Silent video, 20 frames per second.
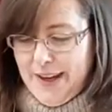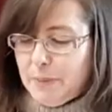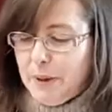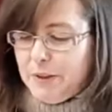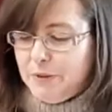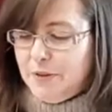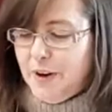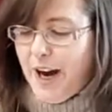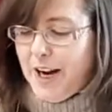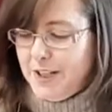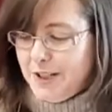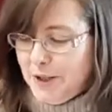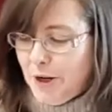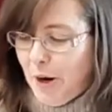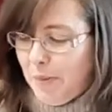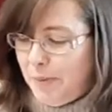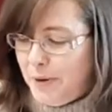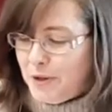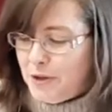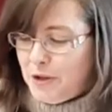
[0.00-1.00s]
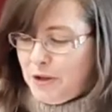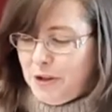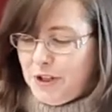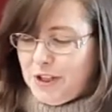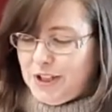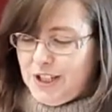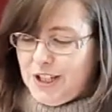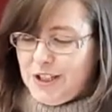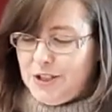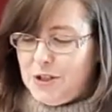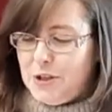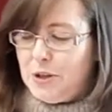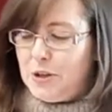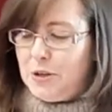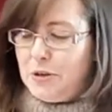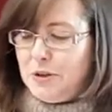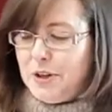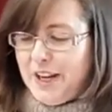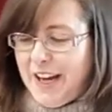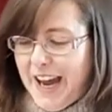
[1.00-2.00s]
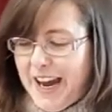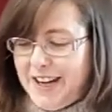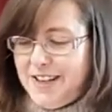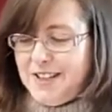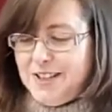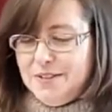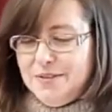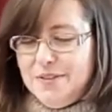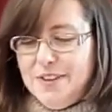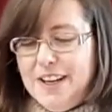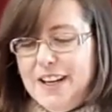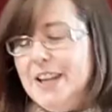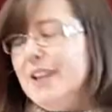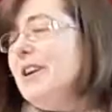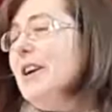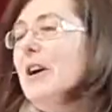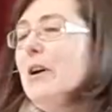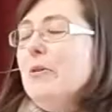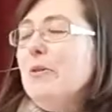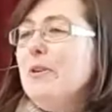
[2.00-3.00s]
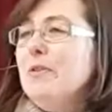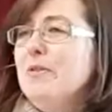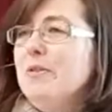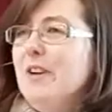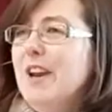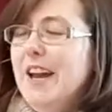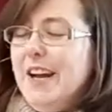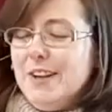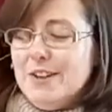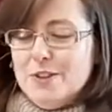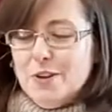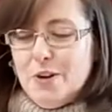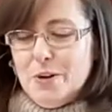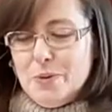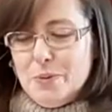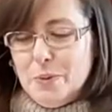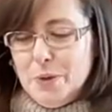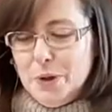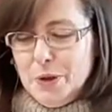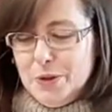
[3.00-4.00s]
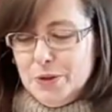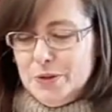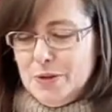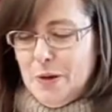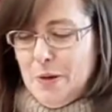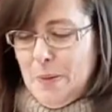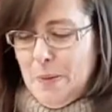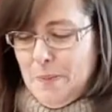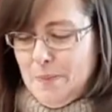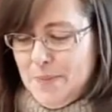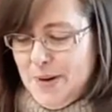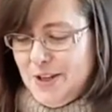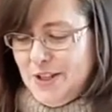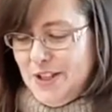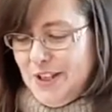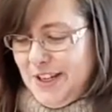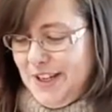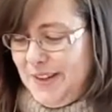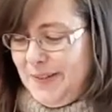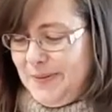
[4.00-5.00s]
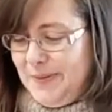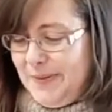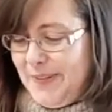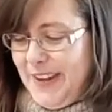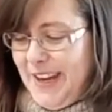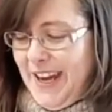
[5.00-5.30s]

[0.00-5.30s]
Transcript: But find an opportunity to creatively reflect on world mission.